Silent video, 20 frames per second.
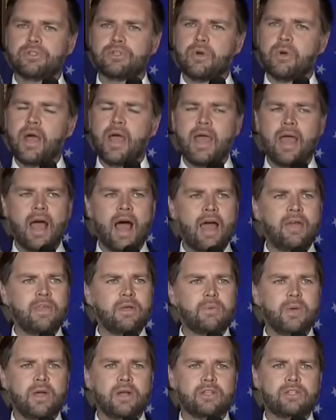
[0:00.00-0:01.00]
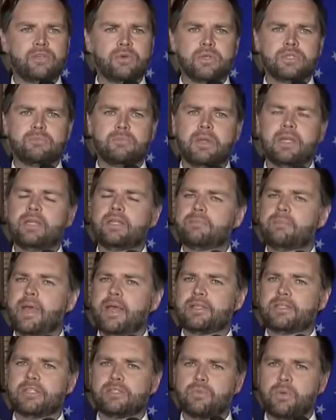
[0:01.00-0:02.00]
So I think we ought to do as many
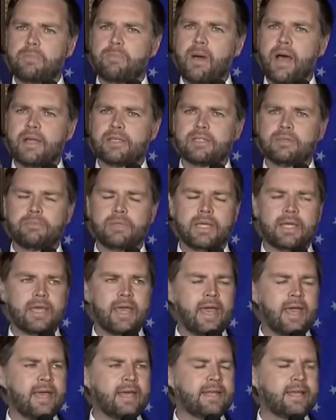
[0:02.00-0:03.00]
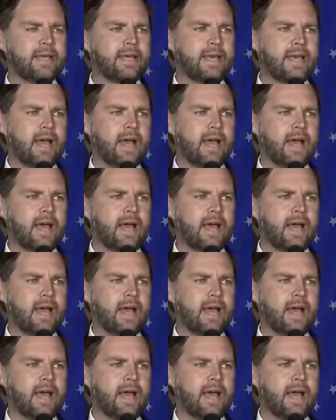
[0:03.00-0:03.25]
debates as we possibly can.